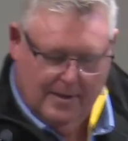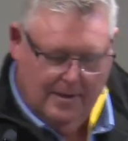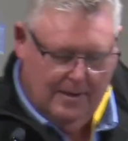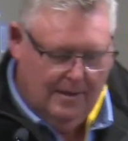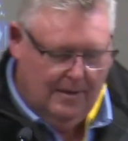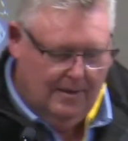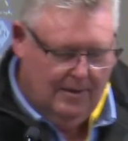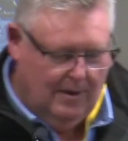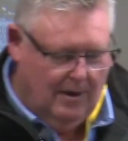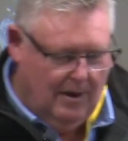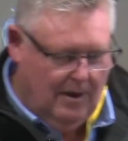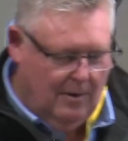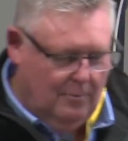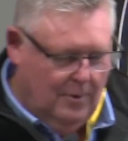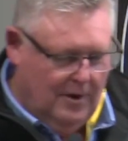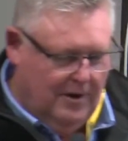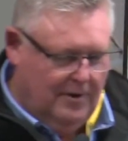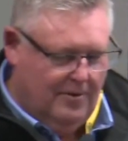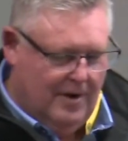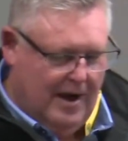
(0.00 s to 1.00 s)
Oh, what
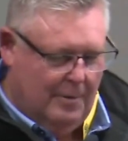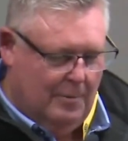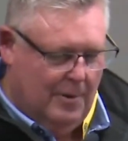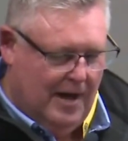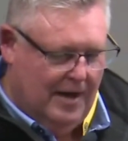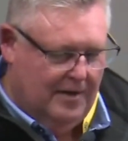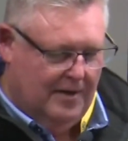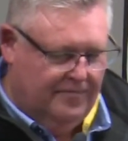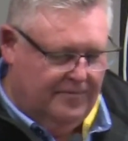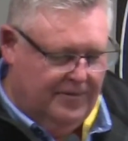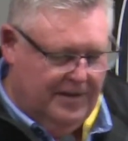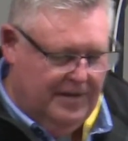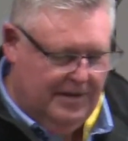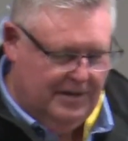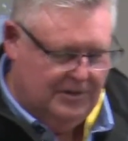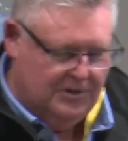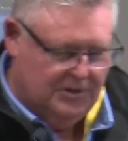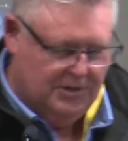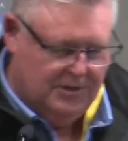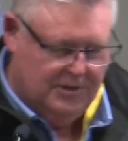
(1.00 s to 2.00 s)
a great way to
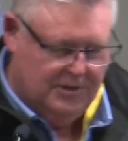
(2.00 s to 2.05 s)
finish.